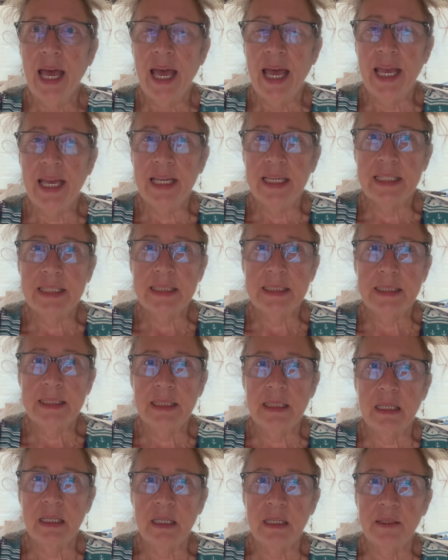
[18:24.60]

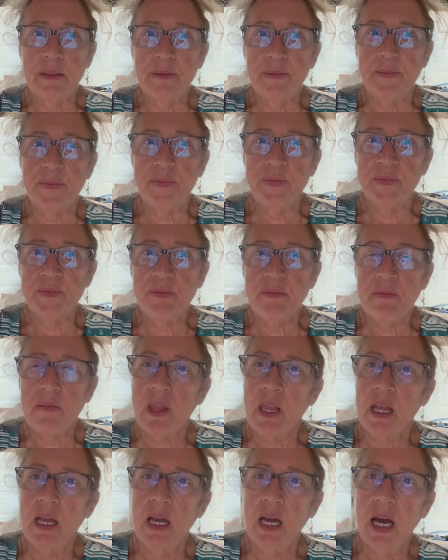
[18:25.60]
And
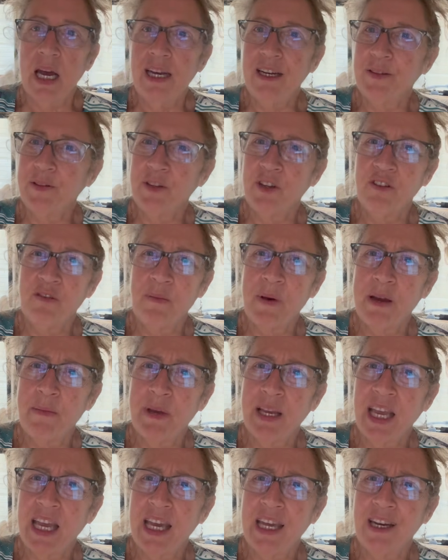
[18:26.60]
I don't know if my
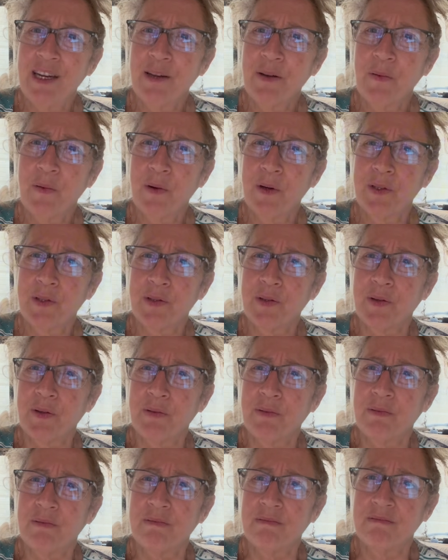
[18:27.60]
mechanic works
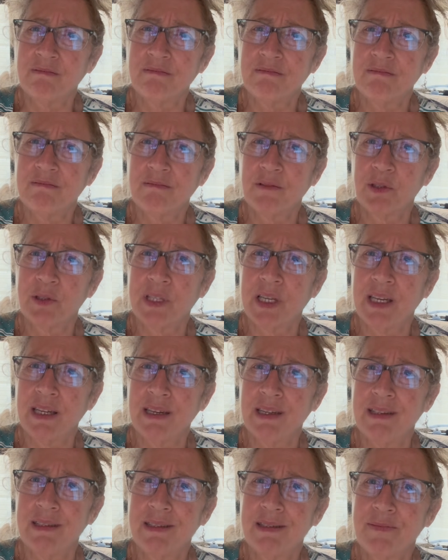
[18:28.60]
on
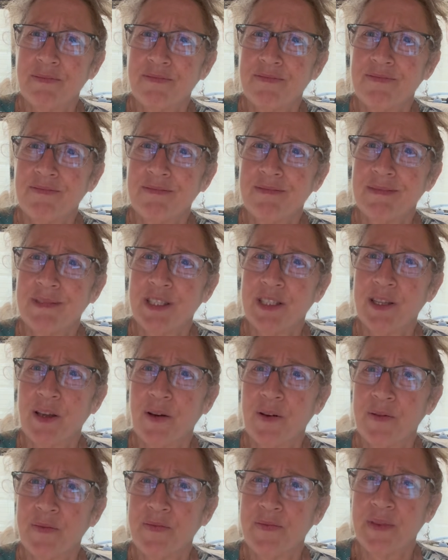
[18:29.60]
Mercedes.
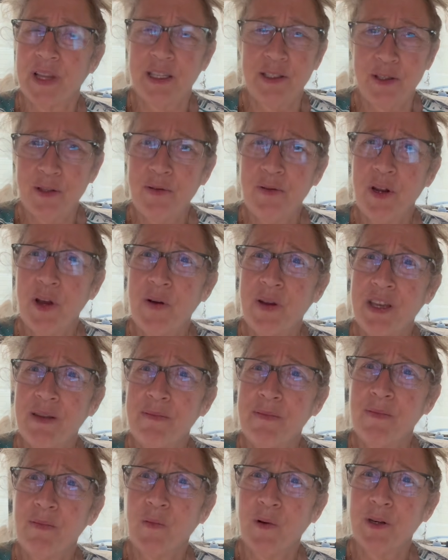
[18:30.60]
So I do know
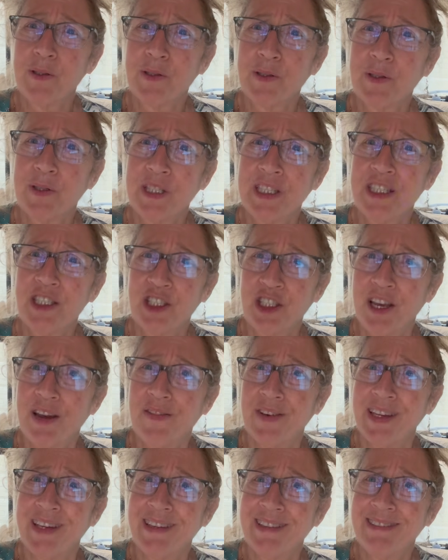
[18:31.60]
he works on this
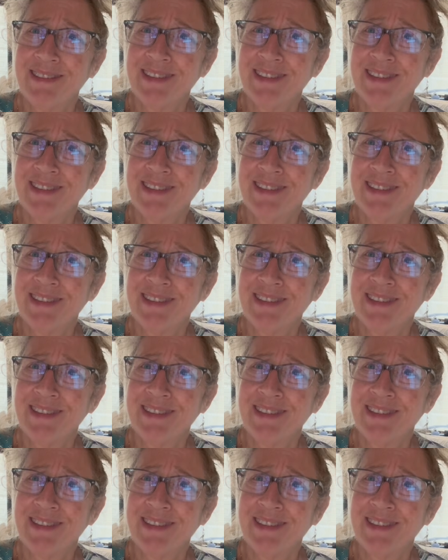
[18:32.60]
Chevy.